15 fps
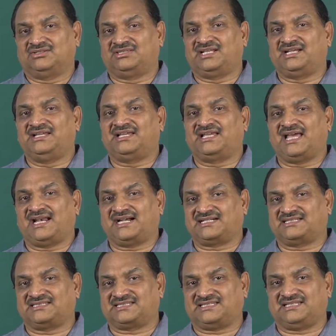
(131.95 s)
three
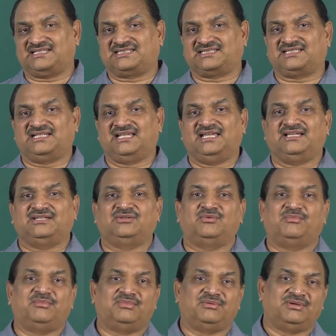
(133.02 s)
characteristics, like,
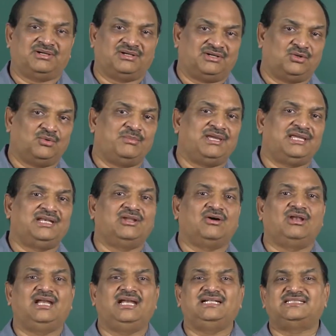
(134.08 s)
domain
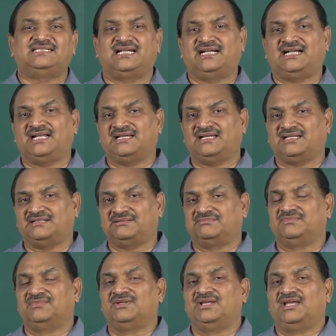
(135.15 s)
knowledge and
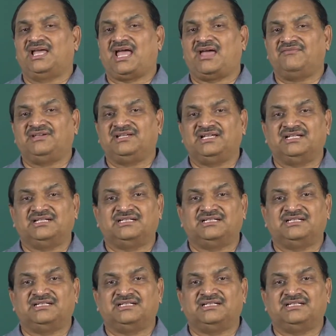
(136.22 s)
having